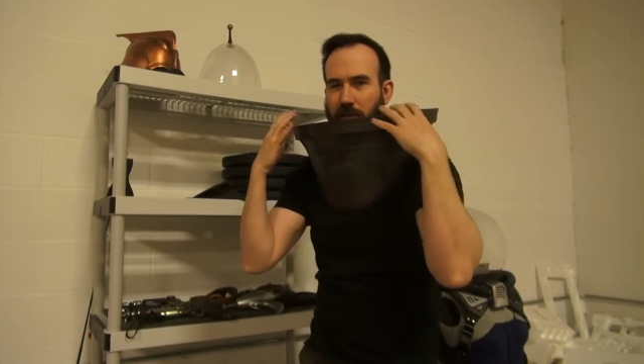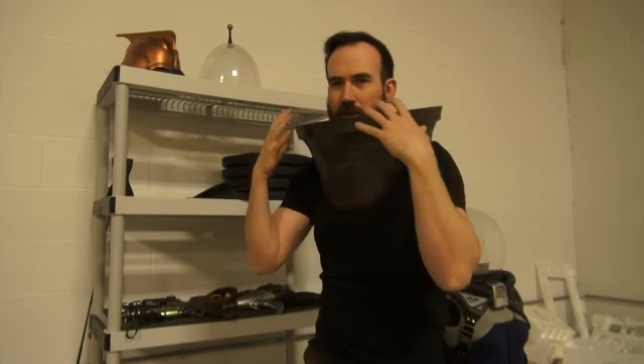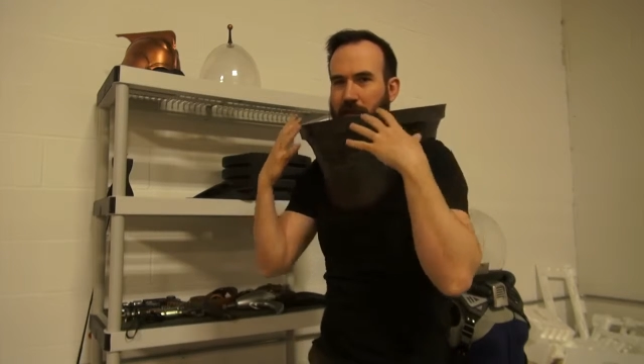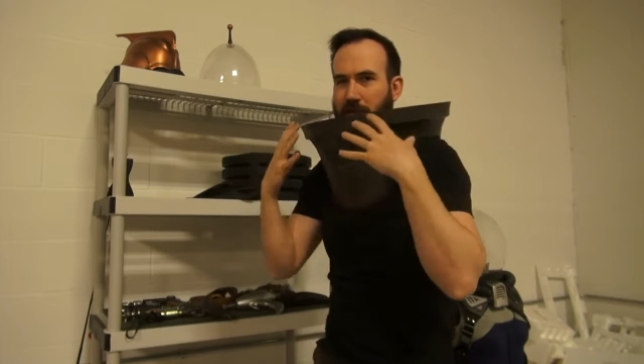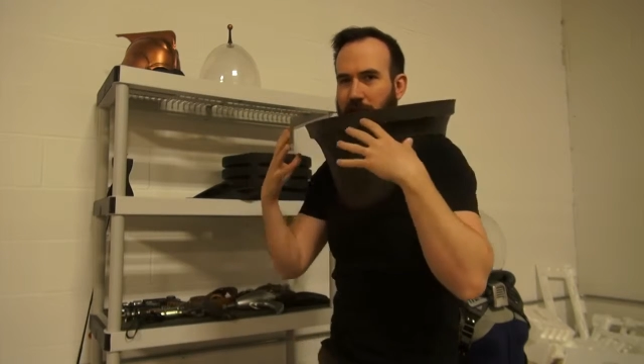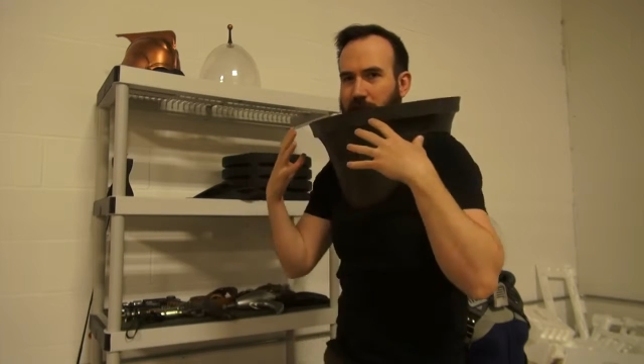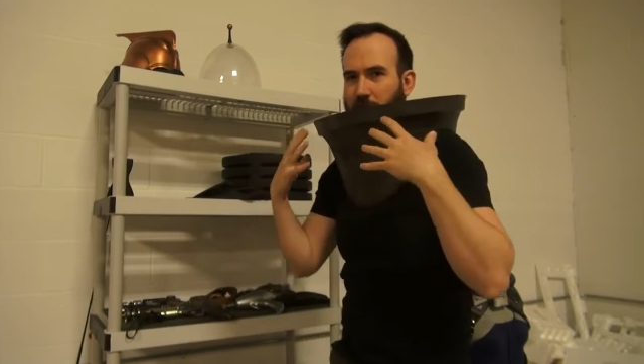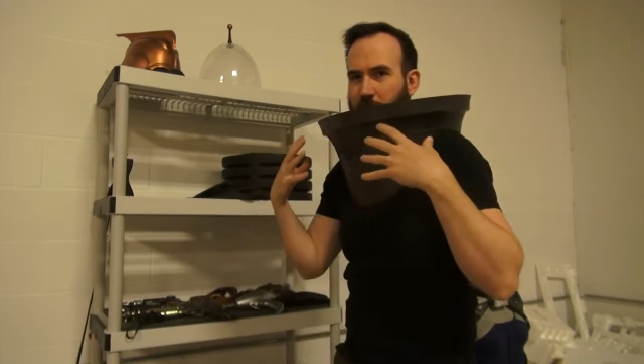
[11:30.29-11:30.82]

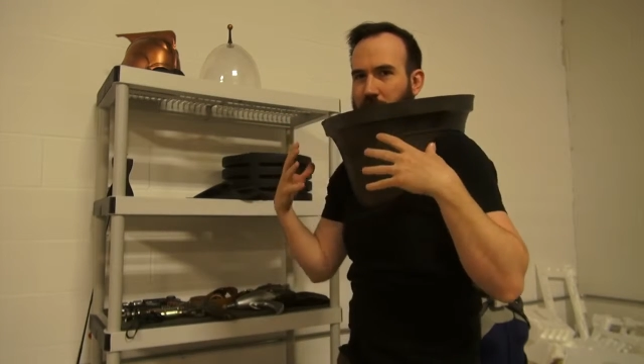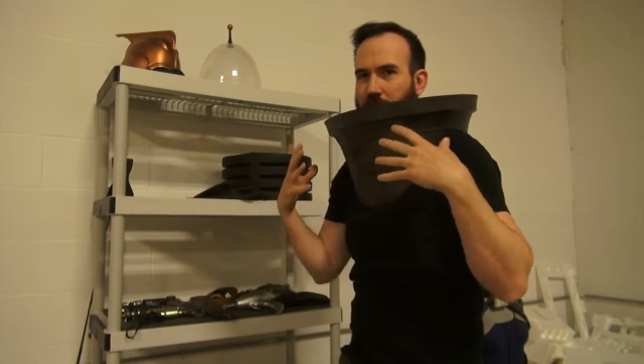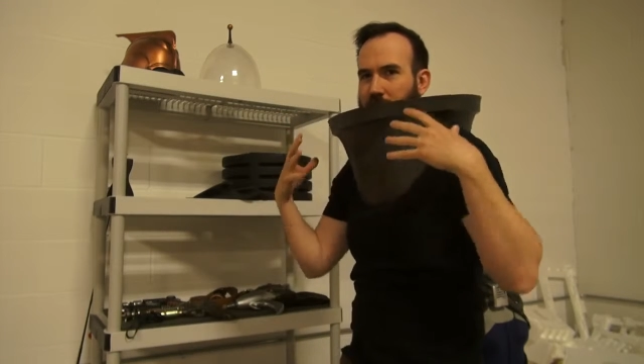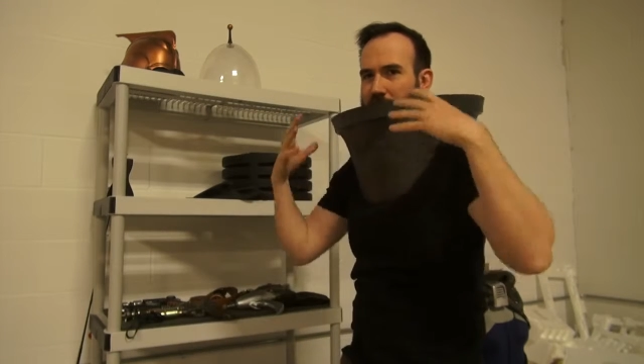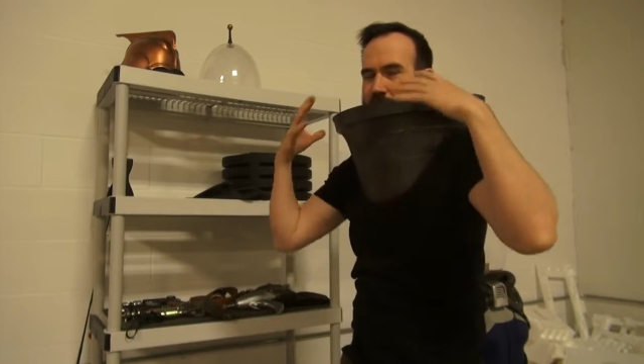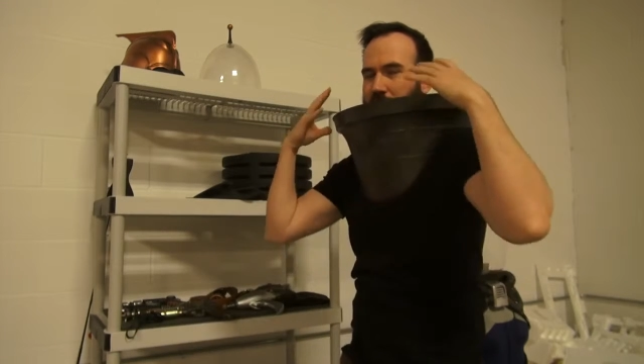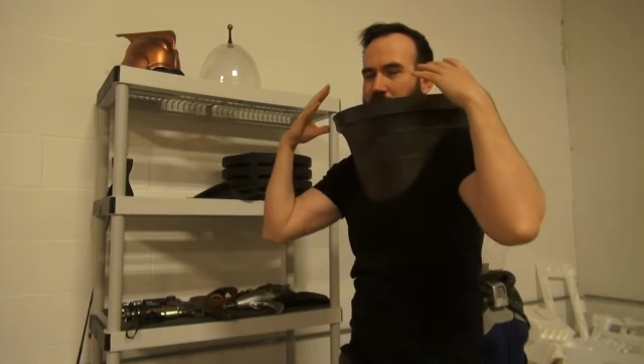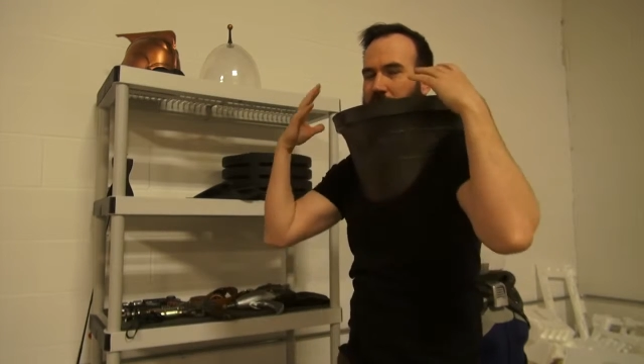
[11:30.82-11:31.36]
this be
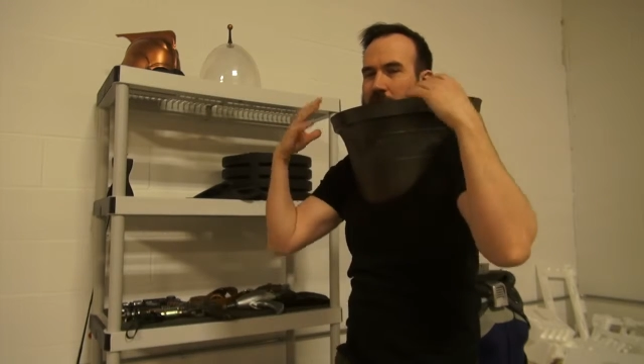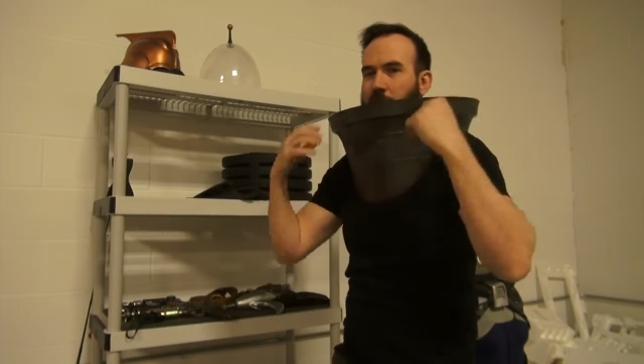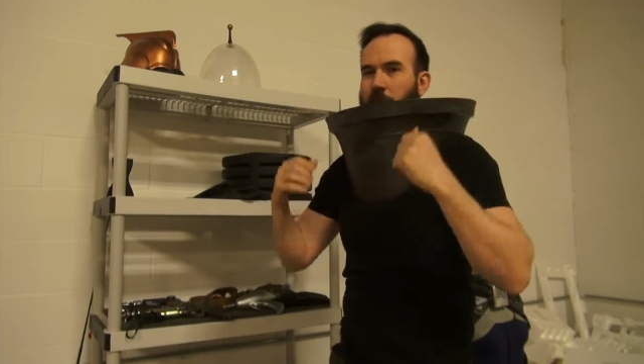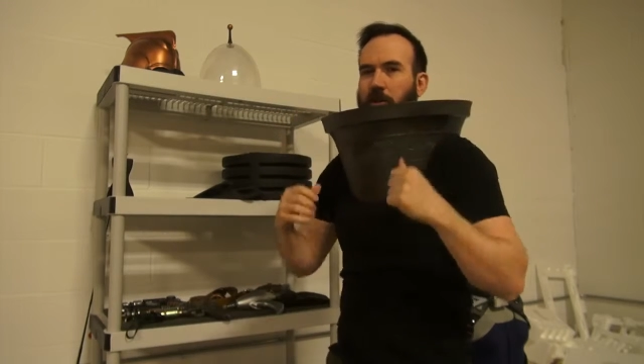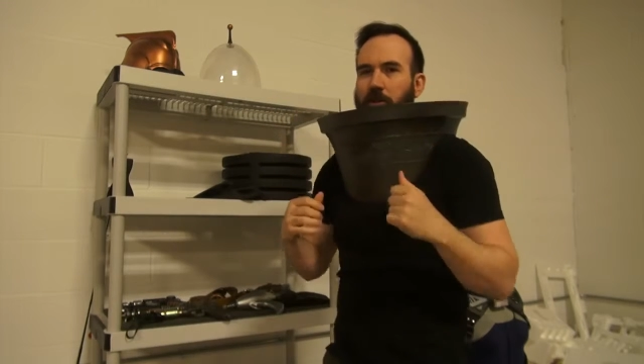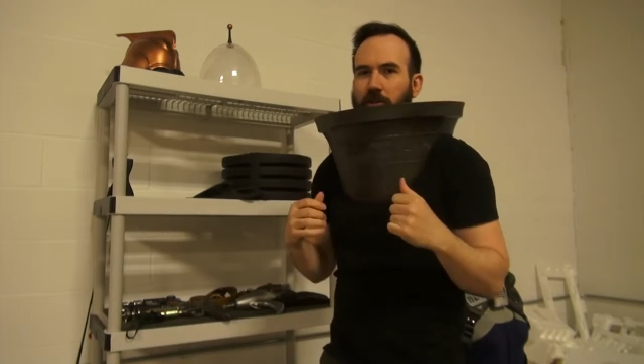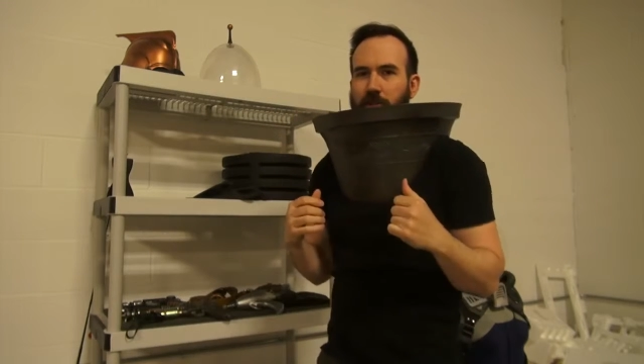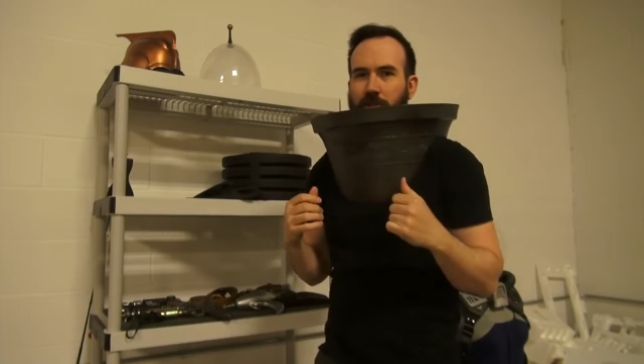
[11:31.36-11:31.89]
the top
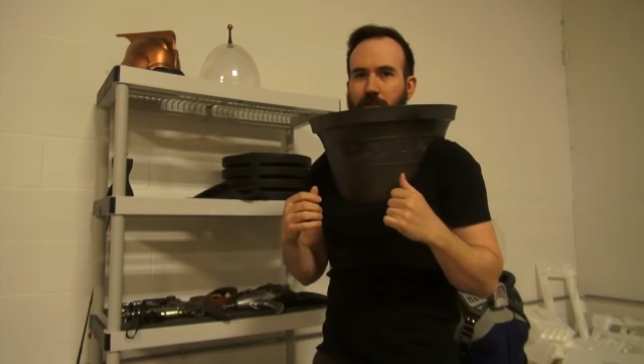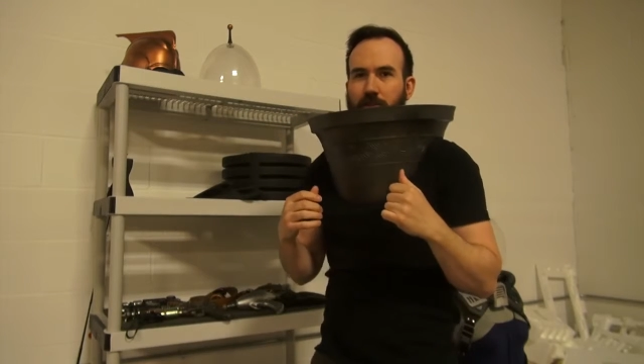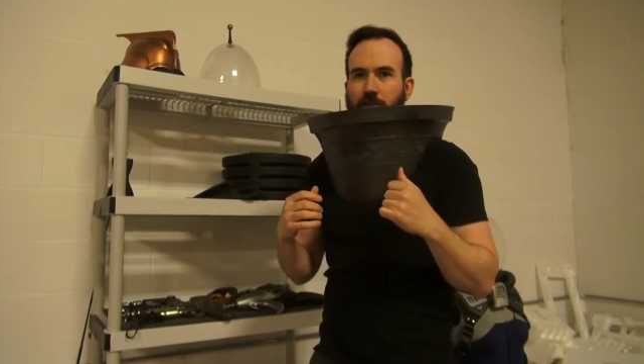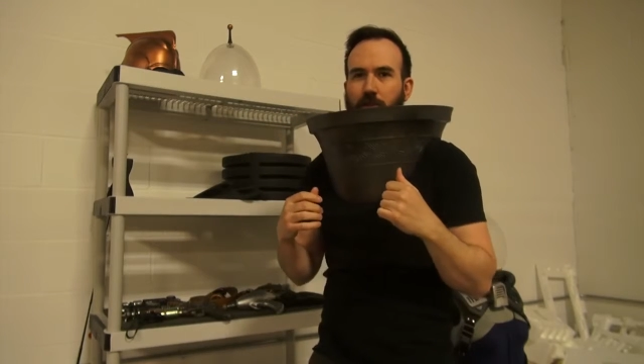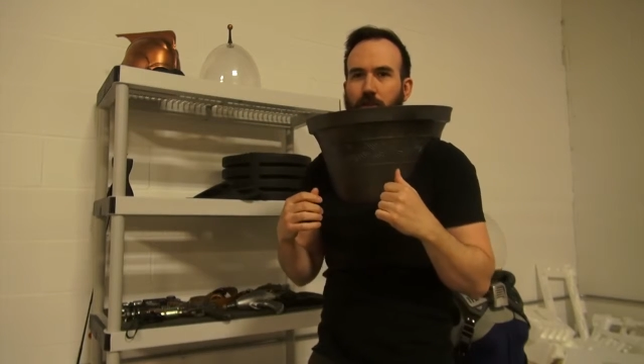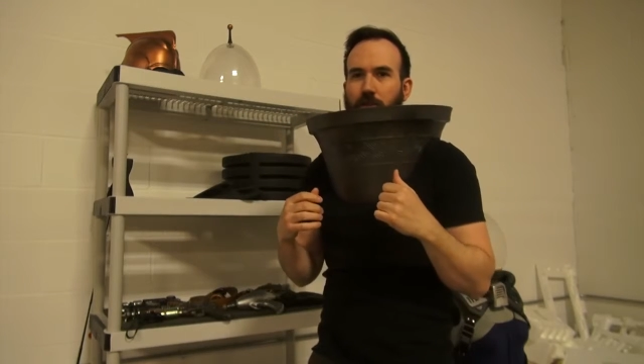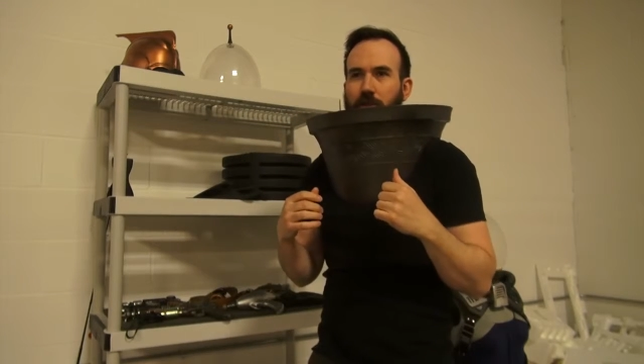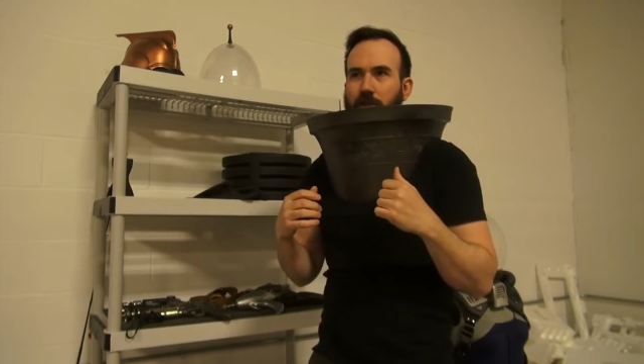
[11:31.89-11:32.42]
part of the
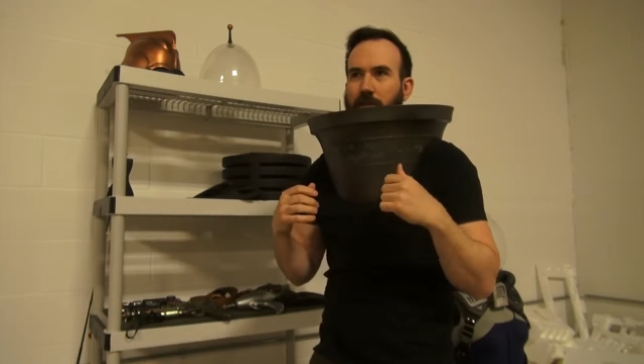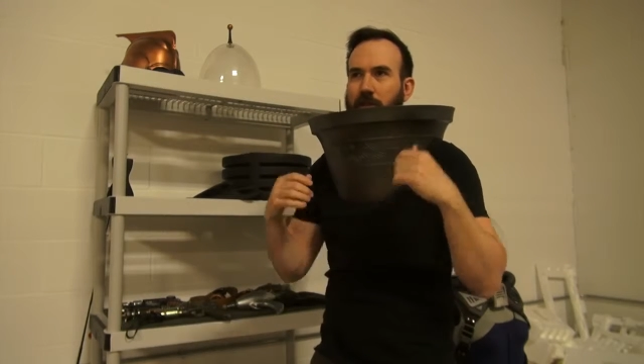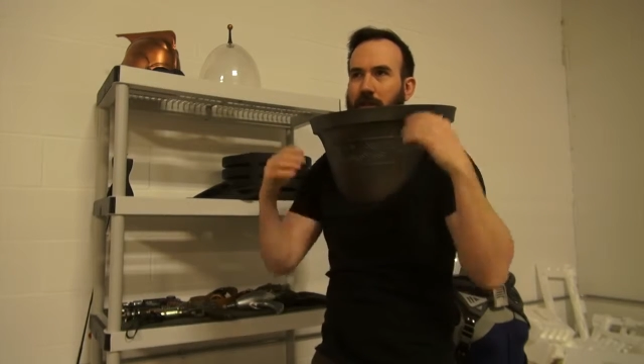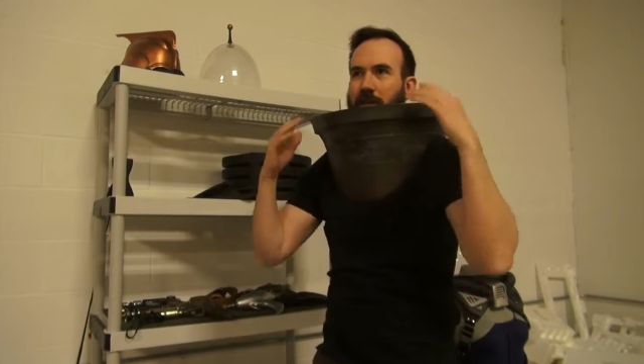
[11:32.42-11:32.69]
suit,